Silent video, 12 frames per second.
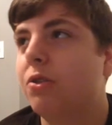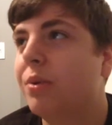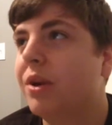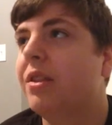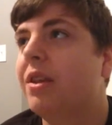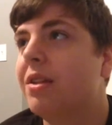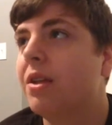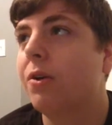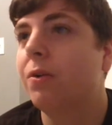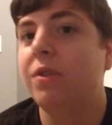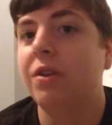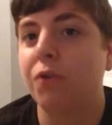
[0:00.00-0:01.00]

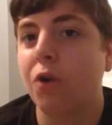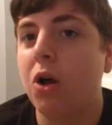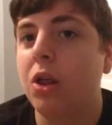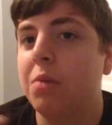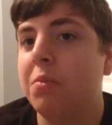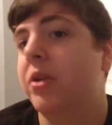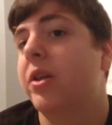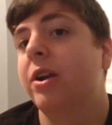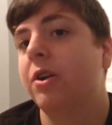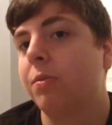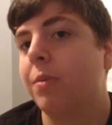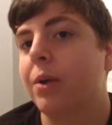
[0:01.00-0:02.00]
Nintendo. These are all
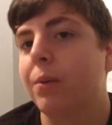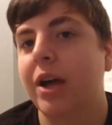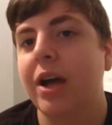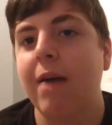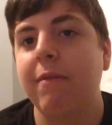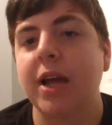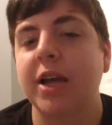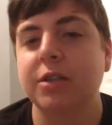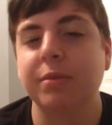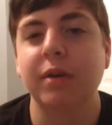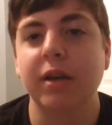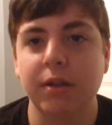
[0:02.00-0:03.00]
emulators, by the way. I haven't
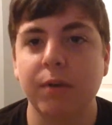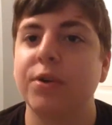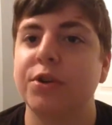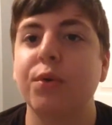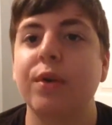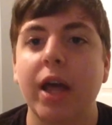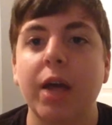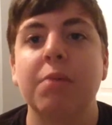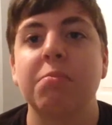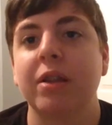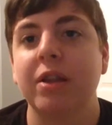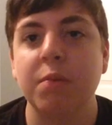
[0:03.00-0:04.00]
actually played the original game. I
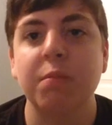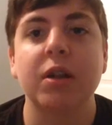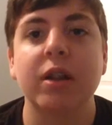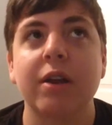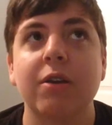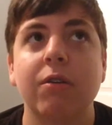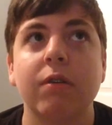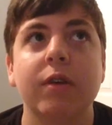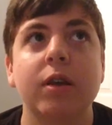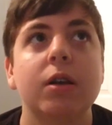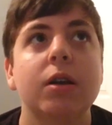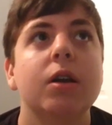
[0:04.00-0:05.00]
played emulators of
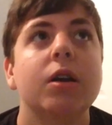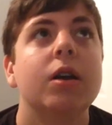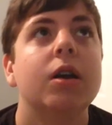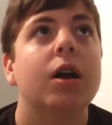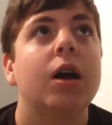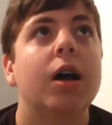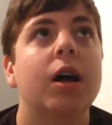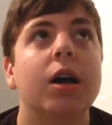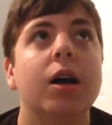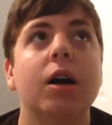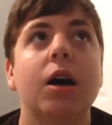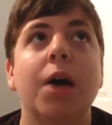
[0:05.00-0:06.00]
it.
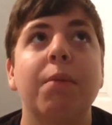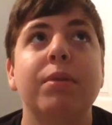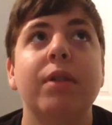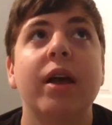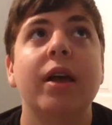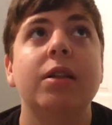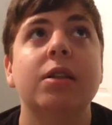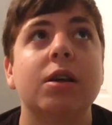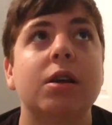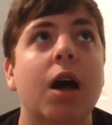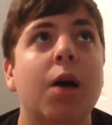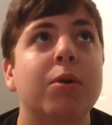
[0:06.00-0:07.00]
I played the
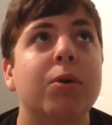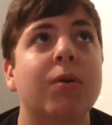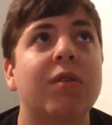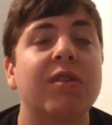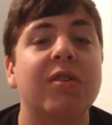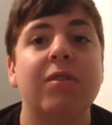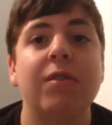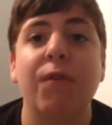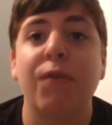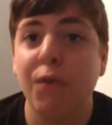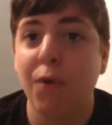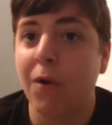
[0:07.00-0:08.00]
Commodore
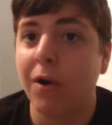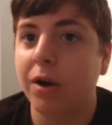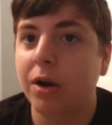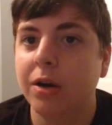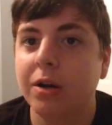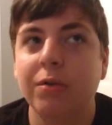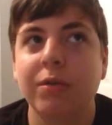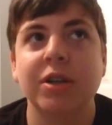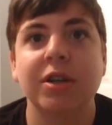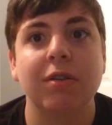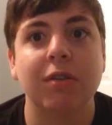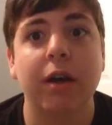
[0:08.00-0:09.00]
64, which
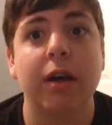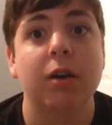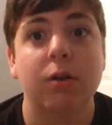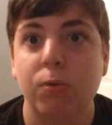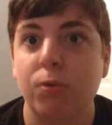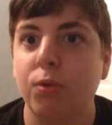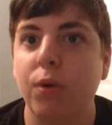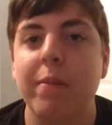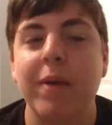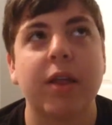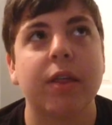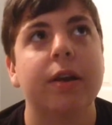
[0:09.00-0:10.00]
is way
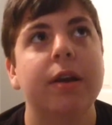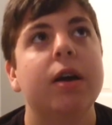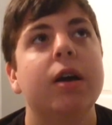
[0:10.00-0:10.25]
back then.